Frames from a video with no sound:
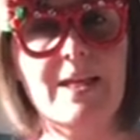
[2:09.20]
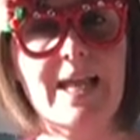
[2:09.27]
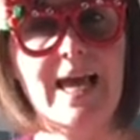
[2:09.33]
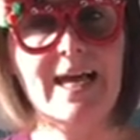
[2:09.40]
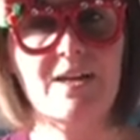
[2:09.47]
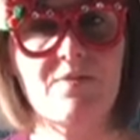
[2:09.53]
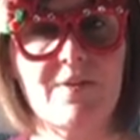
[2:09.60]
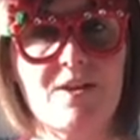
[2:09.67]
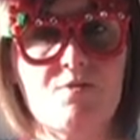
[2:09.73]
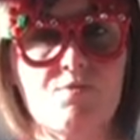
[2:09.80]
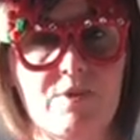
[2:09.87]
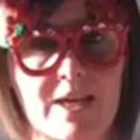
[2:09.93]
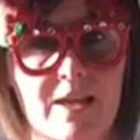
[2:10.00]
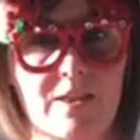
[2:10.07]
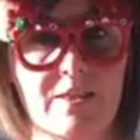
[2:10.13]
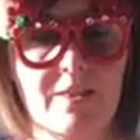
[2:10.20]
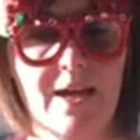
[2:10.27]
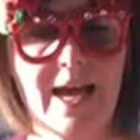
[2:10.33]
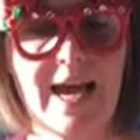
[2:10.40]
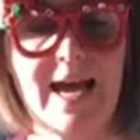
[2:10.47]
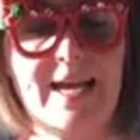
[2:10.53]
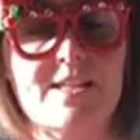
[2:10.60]
Advent wreath
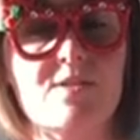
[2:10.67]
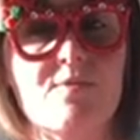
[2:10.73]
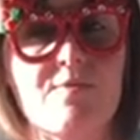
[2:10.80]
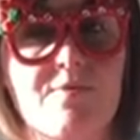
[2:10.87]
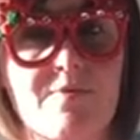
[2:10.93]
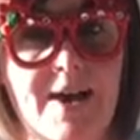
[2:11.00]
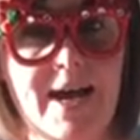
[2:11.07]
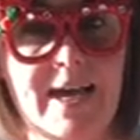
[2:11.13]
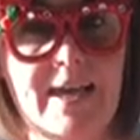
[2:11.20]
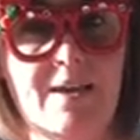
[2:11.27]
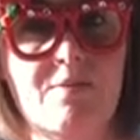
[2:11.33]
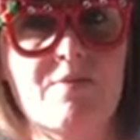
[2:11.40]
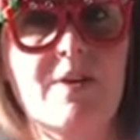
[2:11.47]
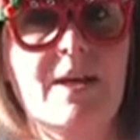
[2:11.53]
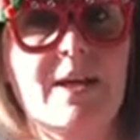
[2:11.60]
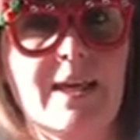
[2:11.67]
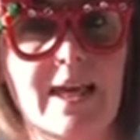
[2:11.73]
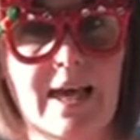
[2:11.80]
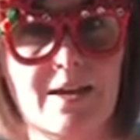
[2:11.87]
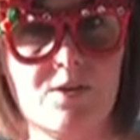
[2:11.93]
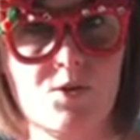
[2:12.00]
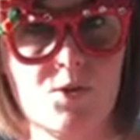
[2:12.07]
has 5
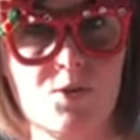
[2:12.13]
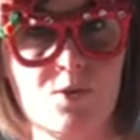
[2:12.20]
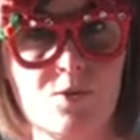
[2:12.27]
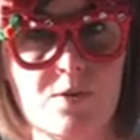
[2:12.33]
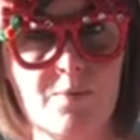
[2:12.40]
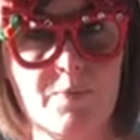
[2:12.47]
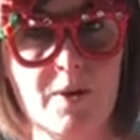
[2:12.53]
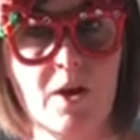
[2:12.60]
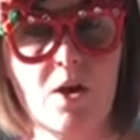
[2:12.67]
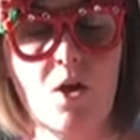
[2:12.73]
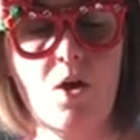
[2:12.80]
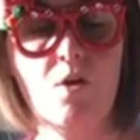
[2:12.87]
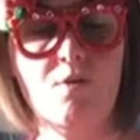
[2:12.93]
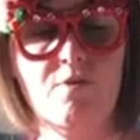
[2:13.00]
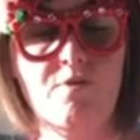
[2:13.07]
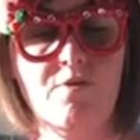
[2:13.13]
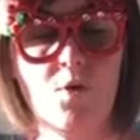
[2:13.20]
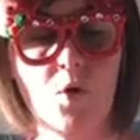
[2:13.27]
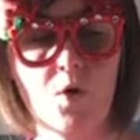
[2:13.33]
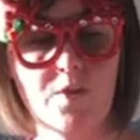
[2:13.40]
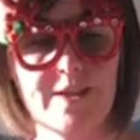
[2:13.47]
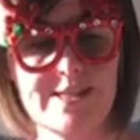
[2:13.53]
candles.
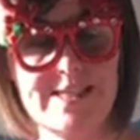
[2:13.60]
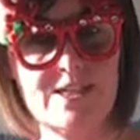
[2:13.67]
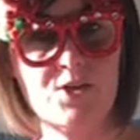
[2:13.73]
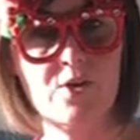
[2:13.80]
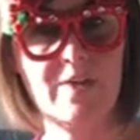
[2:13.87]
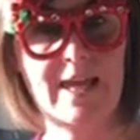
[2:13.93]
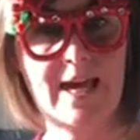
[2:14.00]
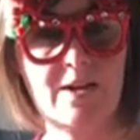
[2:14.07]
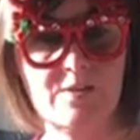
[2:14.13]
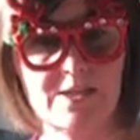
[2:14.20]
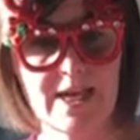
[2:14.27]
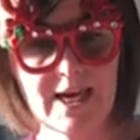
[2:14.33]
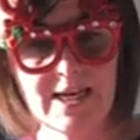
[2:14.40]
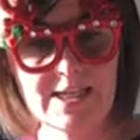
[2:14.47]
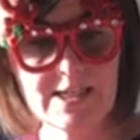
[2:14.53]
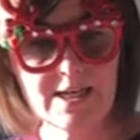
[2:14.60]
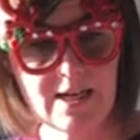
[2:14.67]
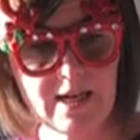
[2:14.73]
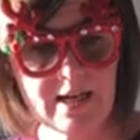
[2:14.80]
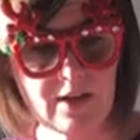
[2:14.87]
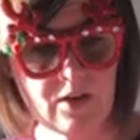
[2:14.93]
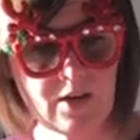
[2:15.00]
4 that sit on the outside,
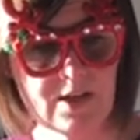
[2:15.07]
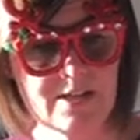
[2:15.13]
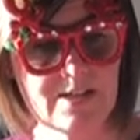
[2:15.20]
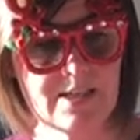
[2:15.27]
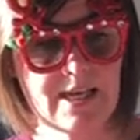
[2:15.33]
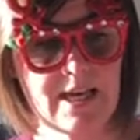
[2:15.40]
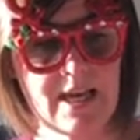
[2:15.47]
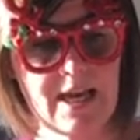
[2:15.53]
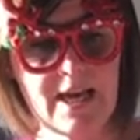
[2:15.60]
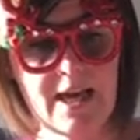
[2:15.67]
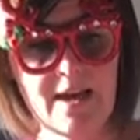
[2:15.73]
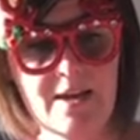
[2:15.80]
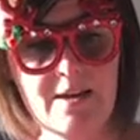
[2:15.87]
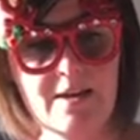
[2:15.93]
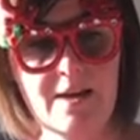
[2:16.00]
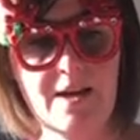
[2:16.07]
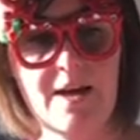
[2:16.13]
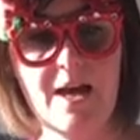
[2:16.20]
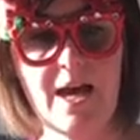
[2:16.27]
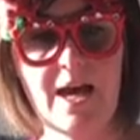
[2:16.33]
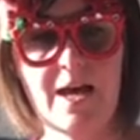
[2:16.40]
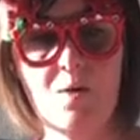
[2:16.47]
like you can see here,
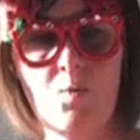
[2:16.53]
and